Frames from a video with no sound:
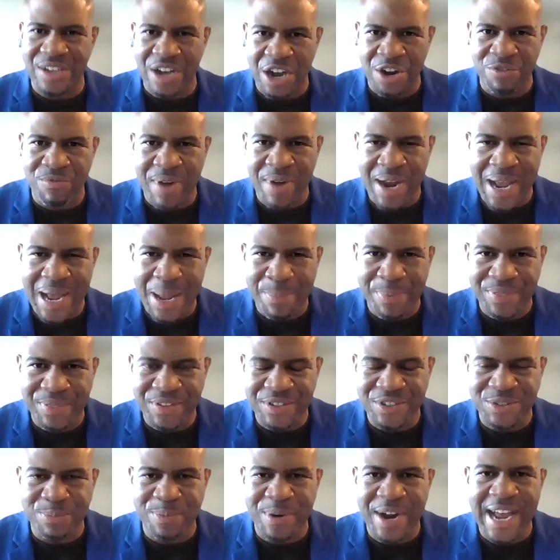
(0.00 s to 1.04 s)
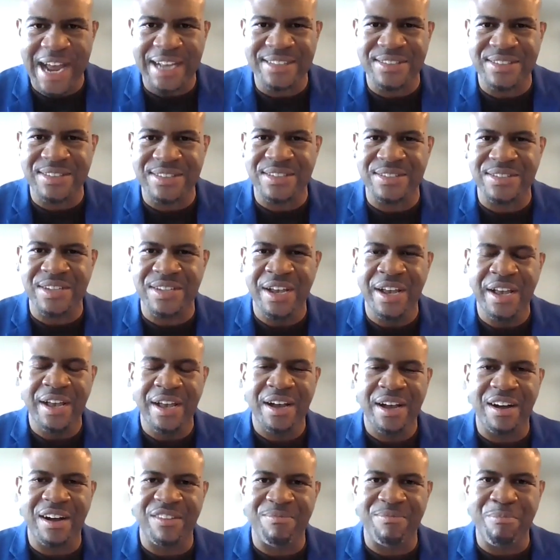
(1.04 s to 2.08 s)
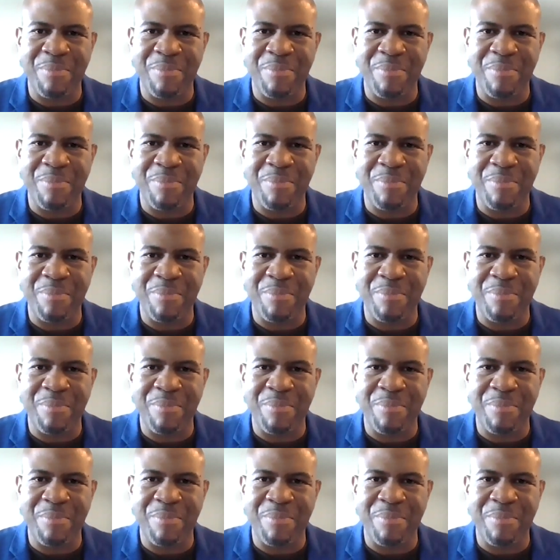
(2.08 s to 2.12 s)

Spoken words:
unwrapping these practices of